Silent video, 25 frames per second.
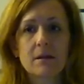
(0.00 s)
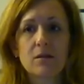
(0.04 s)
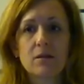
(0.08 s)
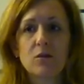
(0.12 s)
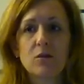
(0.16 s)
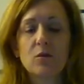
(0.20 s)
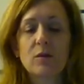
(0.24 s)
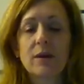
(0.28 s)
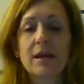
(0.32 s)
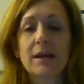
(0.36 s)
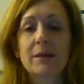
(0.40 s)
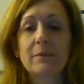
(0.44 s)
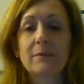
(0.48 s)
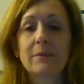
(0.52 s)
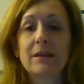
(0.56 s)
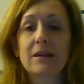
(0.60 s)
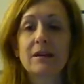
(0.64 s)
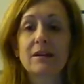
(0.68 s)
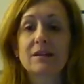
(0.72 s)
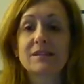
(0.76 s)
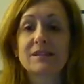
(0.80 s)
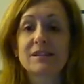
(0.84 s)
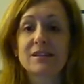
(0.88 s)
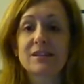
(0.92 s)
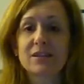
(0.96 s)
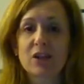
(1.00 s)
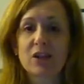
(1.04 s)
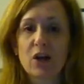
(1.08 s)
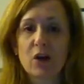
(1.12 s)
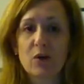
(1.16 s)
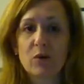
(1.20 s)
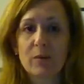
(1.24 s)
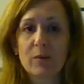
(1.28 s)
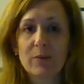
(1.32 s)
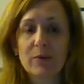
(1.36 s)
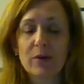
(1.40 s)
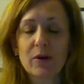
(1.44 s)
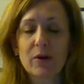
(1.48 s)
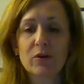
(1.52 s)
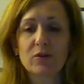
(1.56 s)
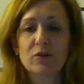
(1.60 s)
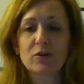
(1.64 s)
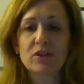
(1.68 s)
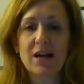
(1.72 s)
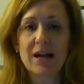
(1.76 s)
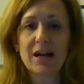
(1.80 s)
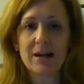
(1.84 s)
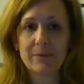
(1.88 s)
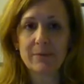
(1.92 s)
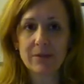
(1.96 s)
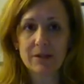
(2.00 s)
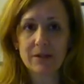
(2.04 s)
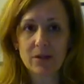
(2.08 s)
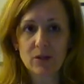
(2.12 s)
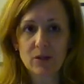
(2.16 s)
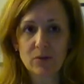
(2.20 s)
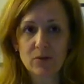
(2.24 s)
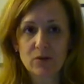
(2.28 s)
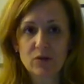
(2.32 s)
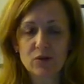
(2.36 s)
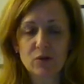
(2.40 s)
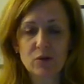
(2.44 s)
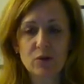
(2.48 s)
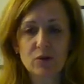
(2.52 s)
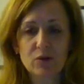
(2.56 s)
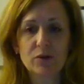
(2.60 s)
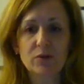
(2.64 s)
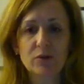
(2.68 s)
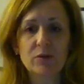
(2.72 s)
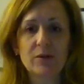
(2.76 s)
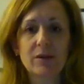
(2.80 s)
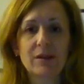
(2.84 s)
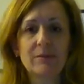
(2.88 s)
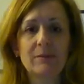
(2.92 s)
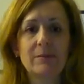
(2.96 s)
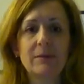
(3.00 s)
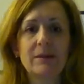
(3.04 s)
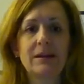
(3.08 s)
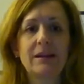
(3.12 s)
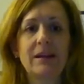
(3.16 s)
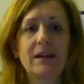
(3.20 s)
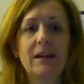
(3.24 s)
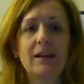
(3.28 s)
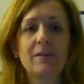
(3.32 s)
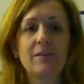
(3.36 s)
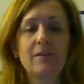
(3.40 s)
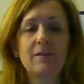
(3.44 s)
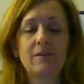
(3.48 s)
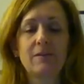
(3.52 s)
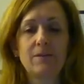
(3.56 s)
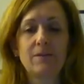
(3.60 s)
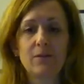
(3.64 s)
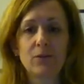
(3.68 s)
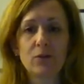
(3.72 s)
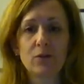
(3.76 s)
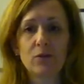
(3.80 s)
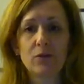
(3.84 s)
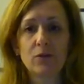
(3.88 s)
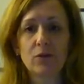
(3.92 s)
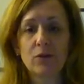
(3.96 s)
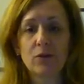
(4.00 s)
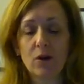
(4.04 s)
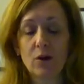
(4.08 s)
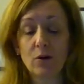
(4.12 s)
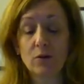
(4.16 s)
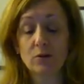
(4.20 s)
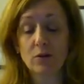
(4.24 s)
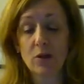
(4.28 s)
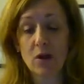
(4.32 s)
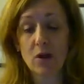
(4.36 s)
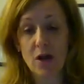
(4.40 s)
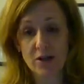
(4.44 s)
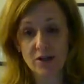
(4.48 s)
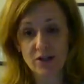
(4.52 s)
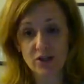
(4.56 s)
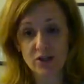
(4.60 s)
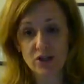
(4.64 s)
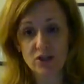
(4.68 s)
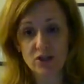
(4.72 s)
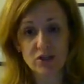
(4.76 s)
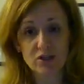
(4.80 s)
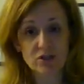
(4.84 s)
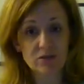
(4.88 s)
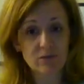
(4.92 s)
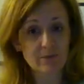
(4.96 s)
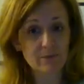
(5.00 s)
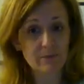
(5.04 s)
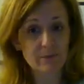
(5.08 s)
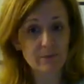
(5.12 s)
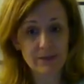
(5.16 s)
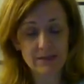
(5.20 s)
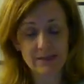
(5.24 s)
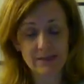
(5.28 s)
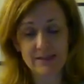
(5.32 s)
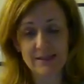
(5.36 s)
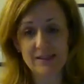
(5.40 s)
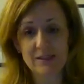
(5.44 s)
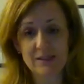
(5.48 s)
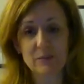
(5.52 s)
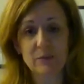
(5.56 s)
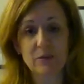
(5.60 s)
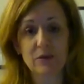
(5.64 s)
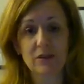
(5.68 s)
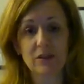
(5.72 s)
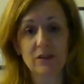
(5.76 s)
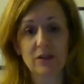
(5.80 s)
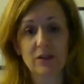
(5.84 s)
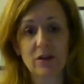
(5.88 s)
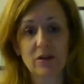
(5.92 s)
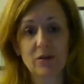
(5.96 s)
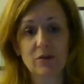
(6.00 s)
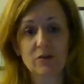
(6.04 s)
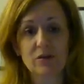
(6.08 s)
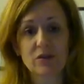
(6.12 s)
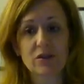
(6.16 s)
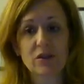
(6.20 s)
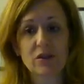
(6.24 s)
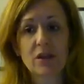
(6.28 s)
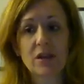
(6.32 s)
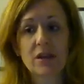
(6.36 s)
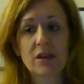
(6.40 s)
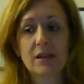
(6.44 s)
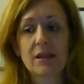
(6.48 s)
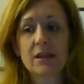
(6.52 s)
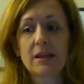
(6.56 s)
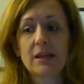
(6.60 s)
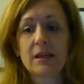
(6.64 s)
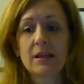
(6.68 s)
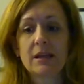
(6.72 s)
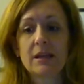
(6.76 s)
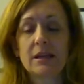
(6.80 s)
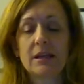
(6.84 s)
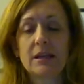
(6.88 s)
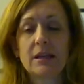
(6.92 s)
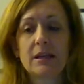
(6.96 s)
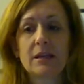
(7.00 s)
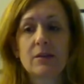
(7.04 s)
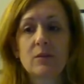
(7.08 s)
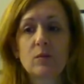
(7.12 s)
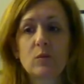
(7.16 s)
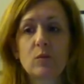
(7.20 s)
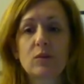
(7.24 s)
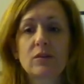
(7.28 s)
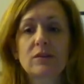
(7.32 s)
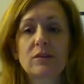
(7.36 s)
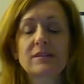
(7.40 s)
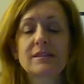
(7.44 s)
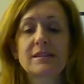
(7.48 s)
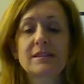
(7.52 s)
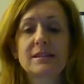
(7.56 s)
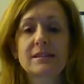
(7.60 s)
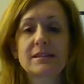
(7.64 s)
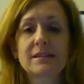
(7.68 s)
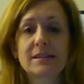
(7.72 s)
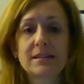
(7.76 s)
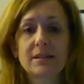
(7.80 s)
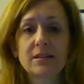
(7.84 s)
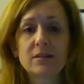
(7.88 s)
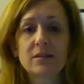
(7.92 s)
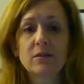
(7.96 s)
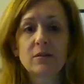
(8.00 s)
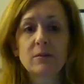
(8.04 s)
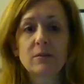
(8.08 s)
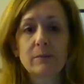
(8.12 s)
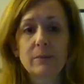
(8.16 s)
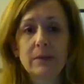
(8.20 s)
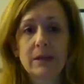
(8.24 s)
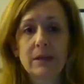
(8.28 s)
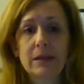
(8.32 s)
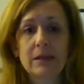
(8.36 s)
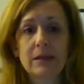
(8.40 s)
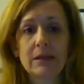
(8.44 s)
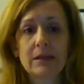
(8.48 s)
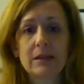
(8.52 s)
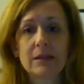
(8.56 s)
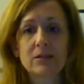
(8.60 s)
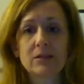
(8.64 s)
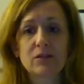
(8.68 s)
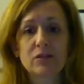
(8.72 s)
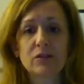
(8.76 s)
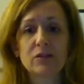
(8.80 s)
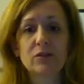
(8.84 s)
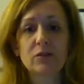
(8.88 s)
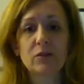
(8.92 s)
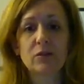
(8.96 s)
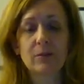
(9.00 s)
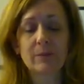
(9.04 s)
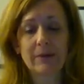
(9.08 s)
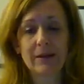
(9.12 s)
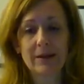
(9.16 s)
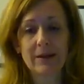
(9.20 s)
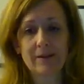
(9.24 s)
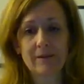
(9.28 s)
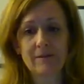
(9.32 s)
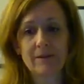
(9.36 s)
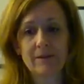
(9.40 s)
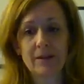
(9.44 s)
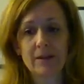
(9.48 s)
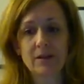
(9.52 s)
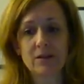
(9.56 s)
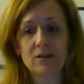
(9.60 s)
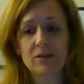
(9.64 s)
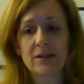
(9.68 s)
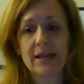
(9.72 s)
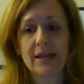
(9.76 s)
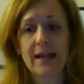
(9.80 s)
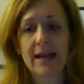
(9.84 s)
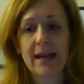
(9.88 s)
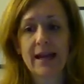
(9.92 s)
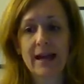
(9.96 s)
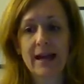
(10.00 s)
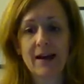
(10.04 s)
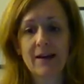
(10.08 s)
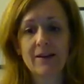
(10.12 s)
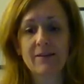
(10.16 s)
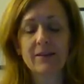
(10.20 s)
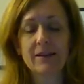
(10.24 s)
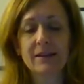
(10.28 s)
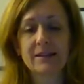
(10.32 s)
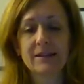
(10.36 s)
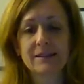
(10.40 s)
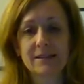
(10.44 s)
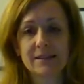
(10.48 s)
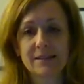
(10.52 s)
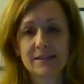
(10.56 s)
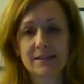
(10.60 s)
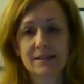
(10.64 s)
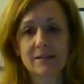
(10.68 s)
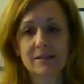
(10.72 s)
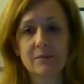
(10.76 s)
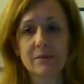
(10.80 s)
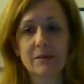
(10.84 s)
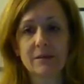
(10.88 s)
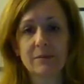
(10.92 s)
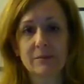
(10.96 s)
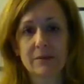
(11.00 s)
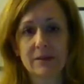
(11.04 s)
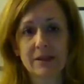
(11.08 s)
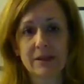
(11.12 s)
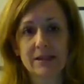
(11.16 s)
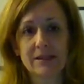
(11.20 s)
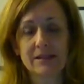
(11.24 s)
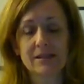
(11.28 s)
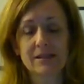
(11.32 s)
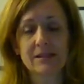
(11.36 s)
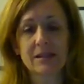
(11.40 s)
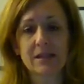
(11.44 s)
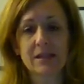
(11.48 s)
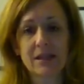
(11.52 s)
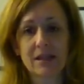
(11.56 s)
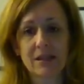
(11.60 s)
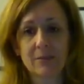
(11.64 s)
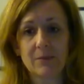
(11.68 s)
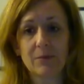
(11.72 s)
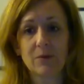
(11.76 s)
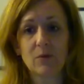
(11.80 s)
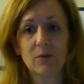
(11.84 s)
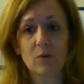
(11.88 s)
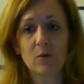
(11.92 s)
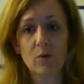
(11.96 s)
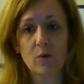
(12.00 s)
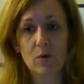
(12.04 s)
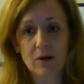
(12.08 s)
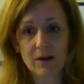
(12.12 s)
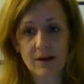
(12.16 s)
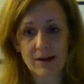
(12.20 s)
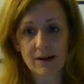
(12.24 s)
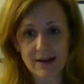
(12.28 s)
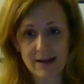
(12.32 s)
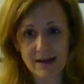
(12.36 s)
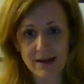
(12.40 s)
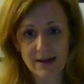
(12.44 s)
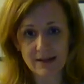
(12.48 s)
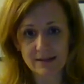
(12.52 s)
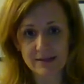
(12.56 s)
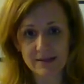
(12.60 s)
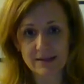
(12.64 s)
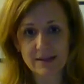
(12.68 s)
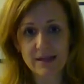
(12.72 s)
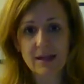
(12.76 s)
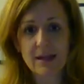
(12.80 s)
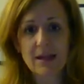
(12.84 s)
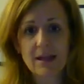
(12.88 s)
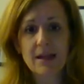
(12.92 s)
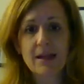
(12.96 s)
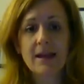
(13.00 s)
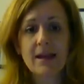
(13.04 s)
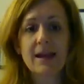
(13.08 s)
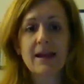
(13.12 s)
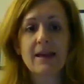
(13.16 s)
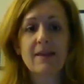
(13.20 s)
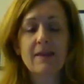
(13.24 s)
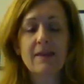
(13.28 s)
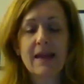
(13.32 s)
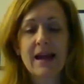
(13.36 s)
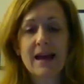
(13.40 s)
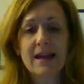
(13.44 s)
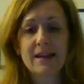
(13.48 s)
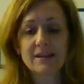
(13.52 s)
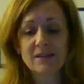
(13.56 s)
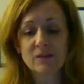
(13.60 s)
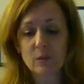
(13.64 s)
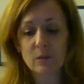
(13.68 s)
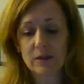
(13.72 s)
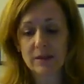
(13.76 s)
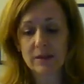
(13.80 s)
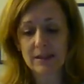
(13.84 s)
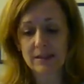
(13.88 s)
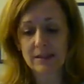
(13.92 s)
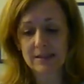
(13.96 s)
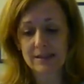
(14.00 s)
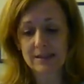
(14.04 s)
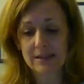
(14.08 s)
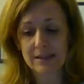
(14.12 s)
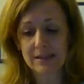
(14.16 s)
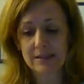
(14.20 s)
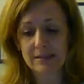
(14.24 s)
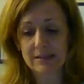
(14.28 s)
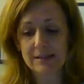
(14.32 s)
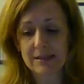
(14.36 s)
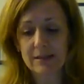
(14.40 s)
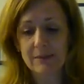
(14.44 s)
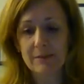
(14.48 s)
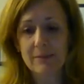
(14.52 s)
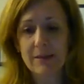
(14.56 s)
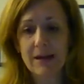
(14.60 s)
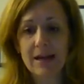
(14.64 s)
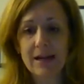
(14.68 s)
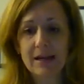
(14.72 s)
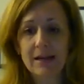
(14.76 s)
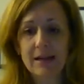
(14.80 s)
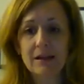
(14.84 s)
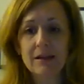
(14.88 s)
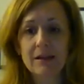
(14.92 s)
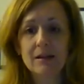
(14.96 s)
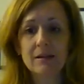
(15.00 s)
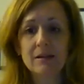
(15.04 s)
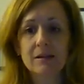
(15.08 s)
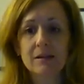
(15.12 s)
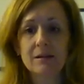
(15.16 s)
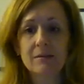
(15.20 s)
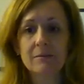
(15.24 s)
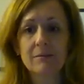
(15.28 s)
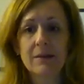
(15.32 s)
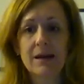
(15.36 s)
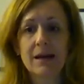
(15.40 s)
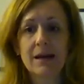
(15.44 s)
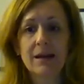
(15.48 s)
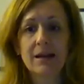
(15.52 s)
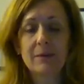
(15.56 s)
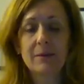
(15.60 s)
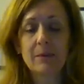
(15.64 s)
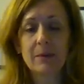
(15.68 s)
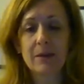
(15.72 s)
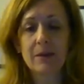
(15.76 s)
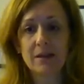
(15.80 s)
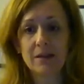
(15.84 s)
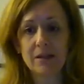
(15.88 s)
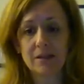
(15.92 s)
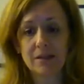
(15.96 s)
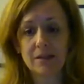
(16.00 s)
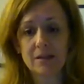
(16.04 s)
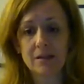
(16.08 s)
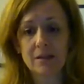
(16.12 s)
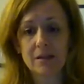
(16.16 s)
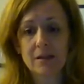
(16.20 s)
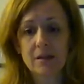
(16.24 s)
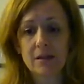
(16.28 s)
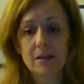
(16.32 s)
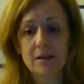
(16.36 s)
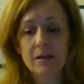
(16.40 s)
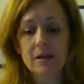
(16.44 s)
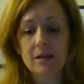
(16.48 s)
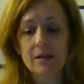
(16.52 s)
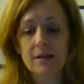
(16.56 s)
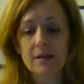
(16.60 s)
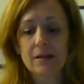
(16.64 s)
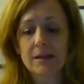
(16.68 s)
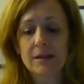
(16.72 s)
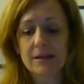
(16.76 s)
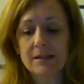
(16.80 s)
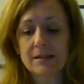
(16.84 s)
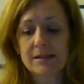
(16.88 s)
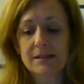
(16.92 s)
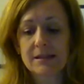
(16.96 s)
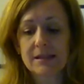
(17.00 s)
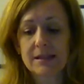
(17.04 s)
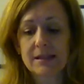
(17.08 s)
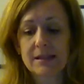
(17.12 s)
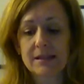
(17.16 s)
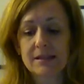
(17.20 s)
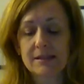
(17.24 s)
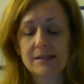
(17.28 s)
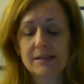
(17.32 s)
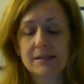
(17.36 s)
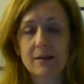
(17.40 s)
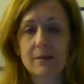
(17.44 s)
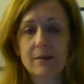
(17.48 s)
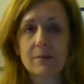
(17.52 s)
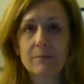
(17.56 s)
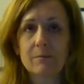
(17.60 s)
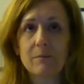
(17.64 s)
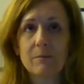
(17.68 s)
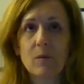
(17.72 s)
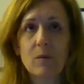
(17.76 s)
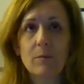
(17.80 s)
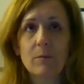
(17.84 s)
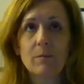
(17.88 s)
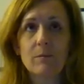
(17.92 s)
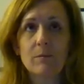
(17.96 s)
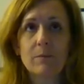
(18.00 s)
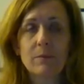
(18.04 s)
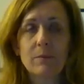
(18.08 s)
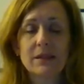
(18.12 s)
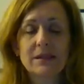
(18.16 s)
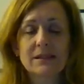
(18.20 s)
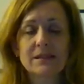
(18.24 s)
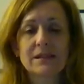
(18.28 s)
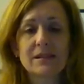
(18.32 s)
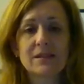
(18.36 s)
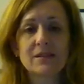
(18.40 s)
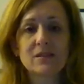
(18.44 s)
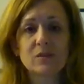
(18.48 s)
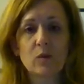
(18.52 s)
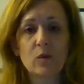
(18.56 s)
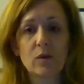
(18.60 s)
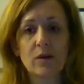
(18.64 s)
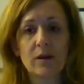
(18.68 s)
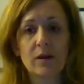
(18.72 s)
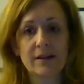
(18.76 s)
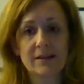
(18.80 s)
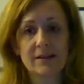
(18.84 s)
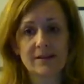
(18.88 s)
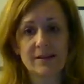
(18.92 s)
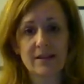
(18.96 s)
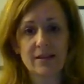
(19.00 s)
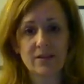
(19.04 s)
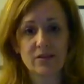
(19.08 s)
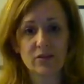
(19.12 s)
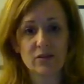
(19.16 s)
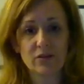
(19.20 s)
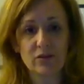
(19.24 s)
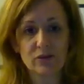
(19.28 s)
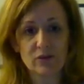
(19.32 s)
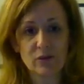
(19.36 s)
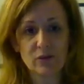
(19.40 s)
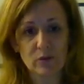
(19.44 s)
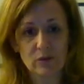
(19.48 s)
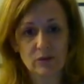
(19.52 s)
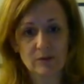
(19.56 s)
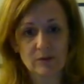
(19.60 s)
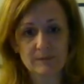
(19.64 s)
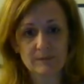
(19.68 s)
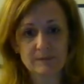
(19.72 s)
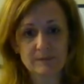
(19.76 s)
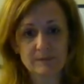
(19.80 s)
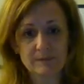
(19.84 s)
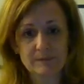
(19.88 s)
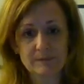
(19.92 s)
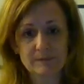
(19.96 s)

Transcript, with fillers: you can be a slow approach hobby coach or you could be a full go launch business building coach. It will still be to your benefit to have a system in place to keep you organized and that is what this is in my in my opinion this is a business organizational tool